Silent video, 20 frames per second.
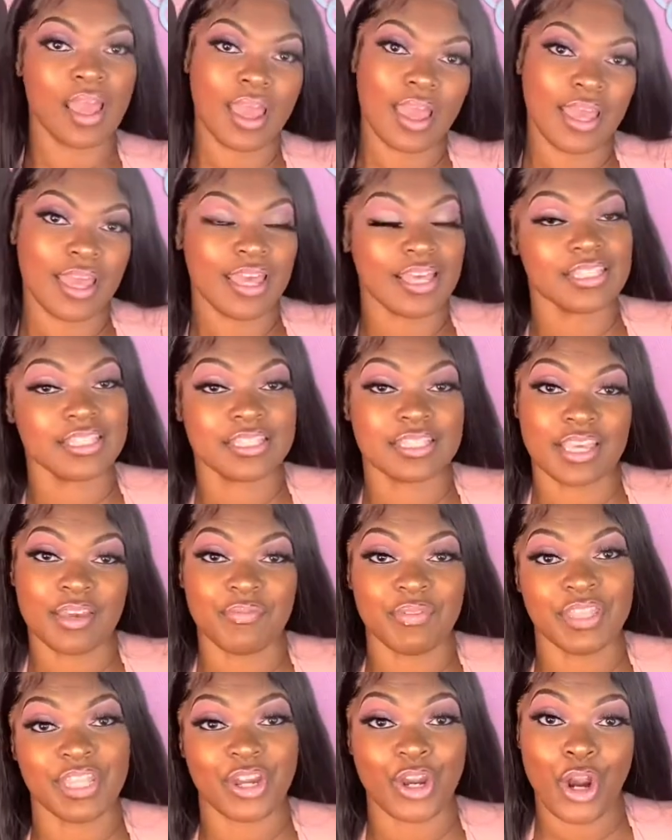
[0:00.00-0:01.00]
It's
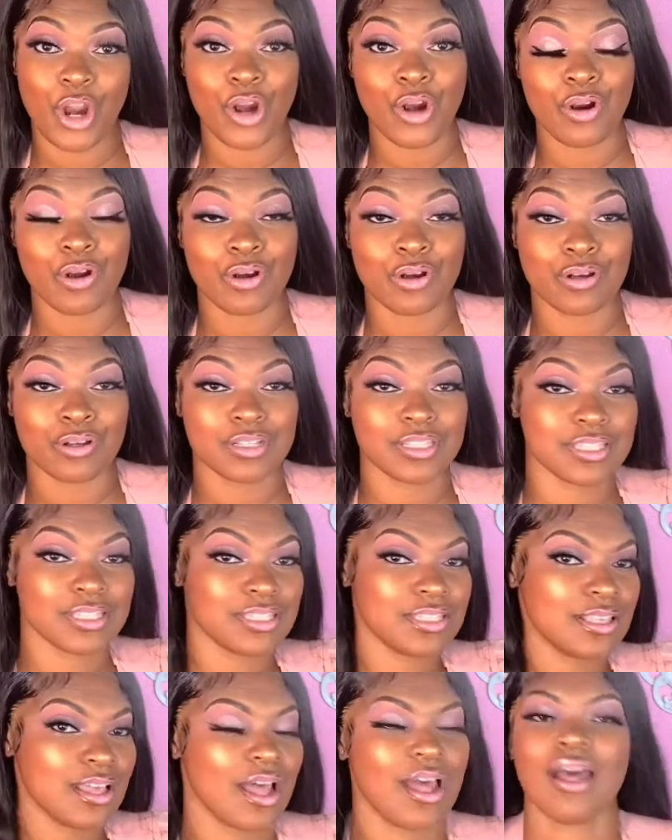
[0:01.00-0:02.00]
giving the girls
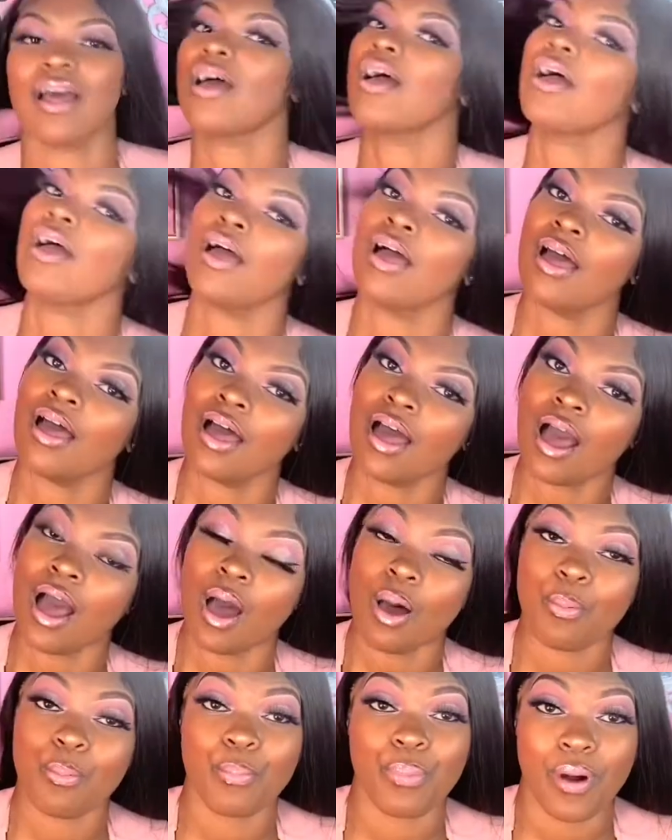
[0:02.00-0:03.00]

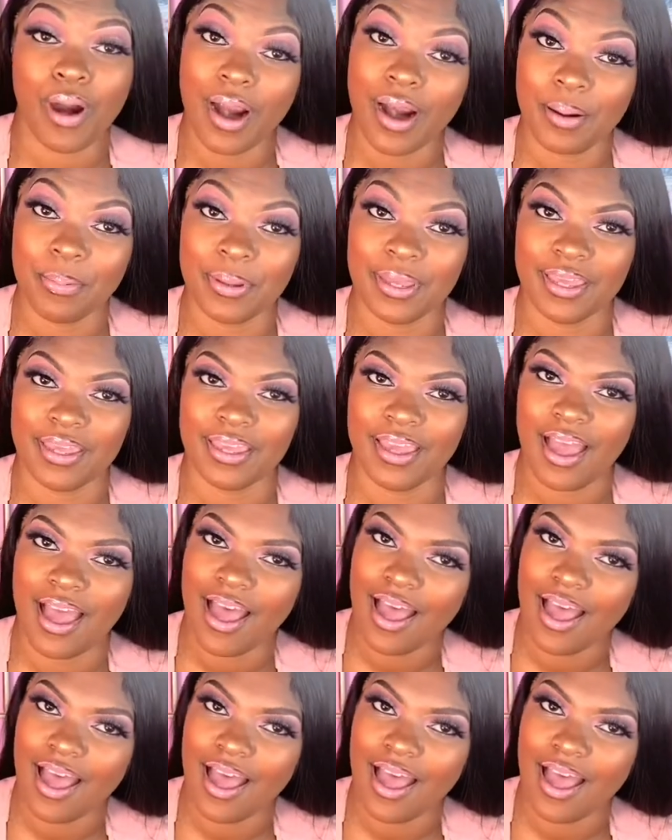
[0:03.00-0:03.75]
Barbie